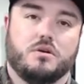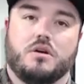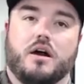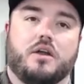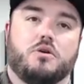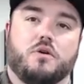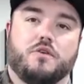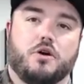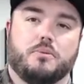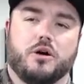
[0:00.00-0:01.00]
I don't know if
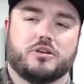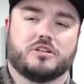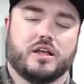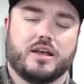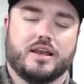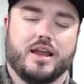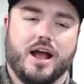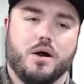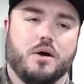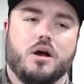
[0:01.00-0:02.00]
I'll bother selling it
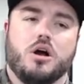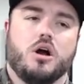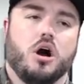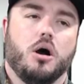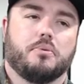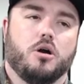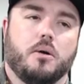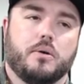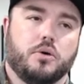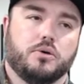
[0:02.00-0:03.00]
now. I'll
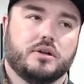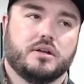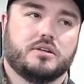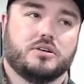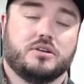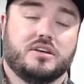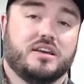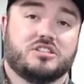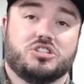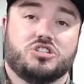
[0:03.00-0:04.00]
probably hold it until he
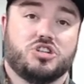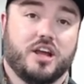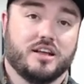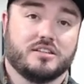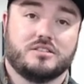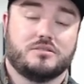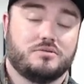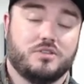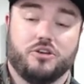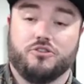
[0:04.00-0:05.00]
gets his chance
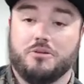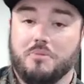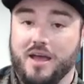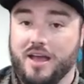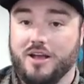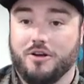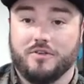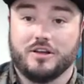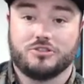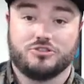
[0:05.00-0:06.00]
in Green Bay or if he
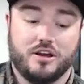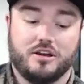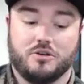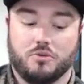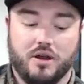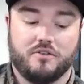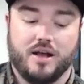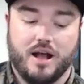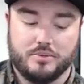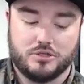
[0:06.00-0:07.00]
gets traded or whatever
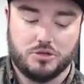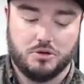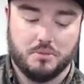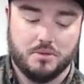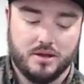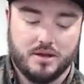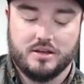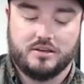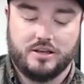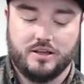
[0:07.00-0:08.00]
happens to him.
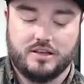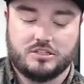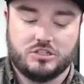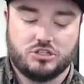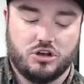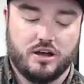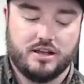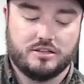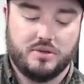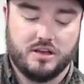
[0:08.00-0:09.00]
Till he gets his shot
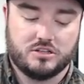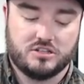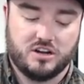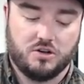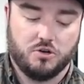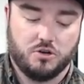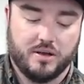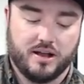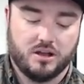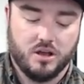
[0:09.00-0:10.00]
as being a starting
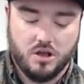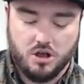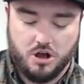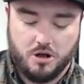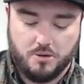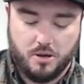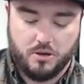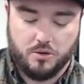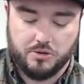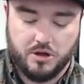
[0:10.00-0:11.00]
quarterback, I'll probably
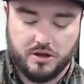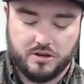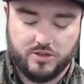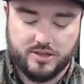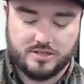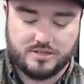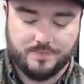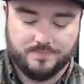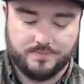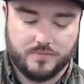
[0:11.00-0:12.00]
hold on to this.
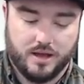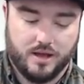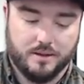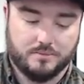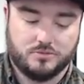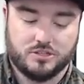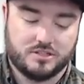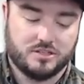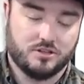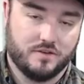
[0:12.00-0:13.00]
Just
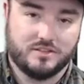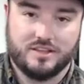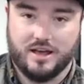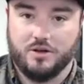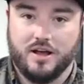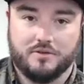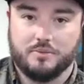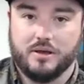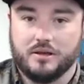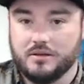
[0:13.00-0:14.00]
because obviously that will have a
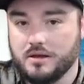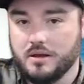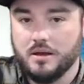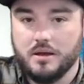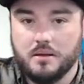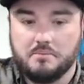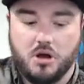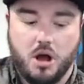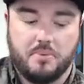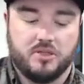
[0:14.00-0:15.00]
big
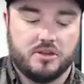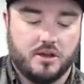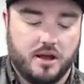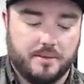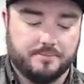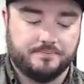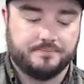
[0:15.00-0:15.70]
pop at the time.